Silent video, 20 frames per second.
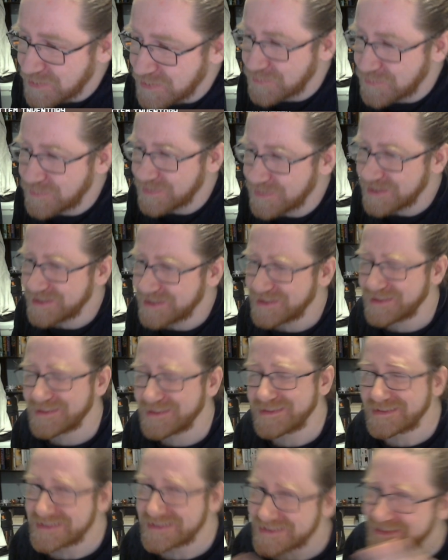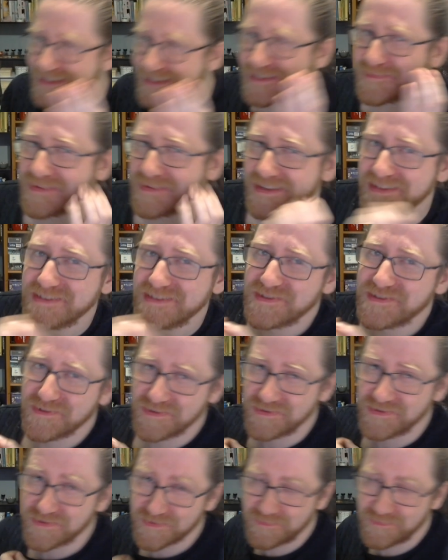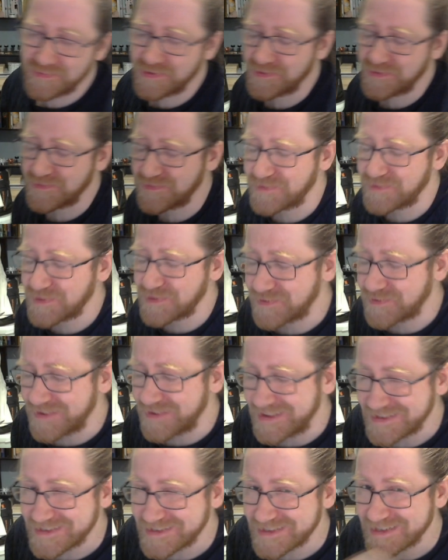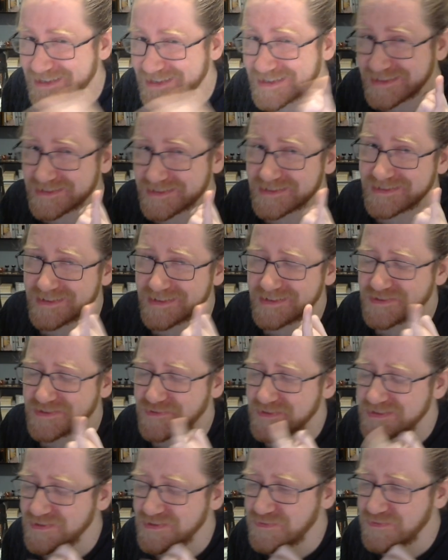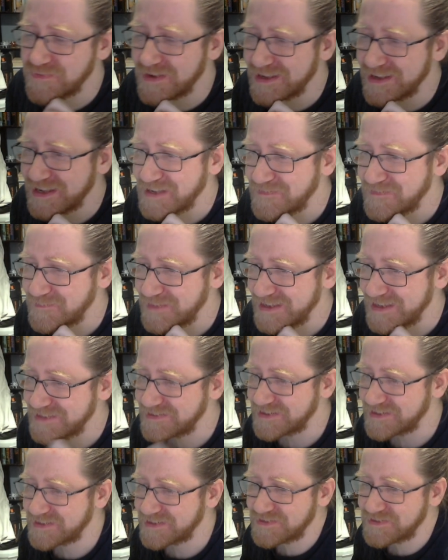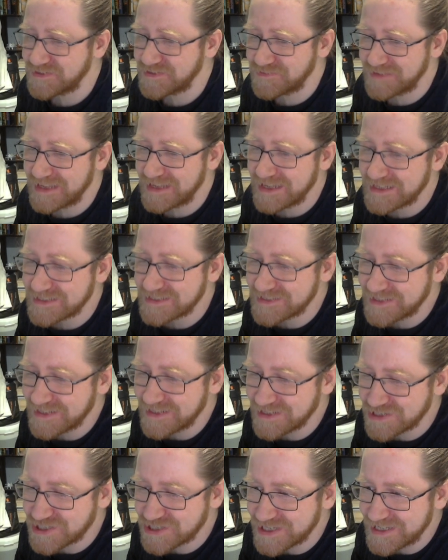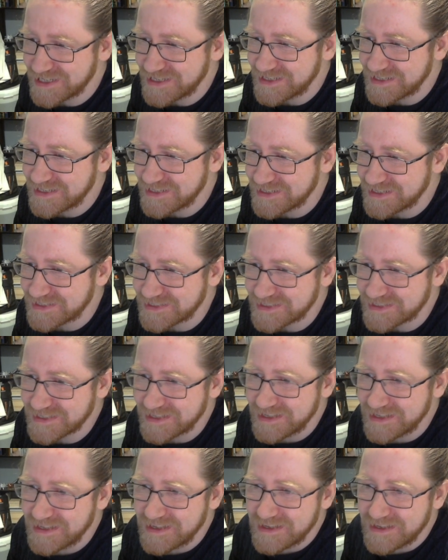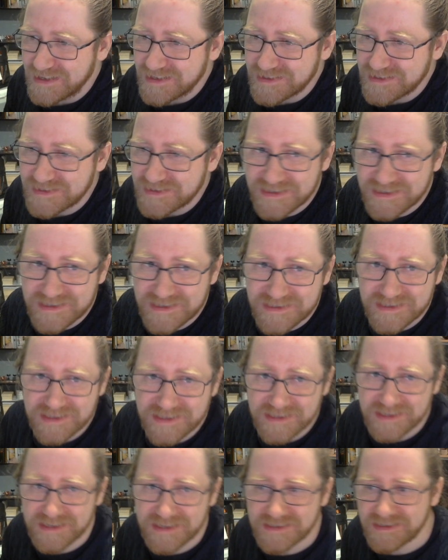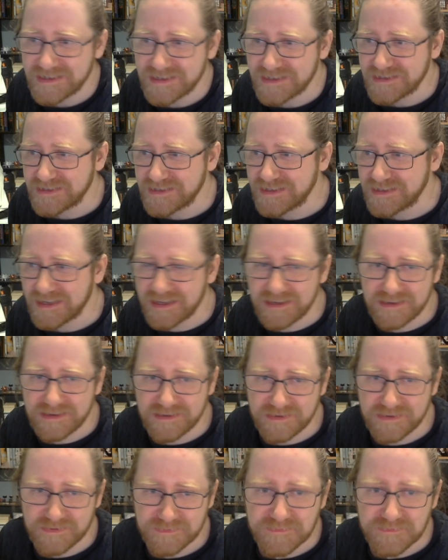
Well, that depends on your progress, and that is also why I have made a new Excel sheet. Da, da, da, da, da.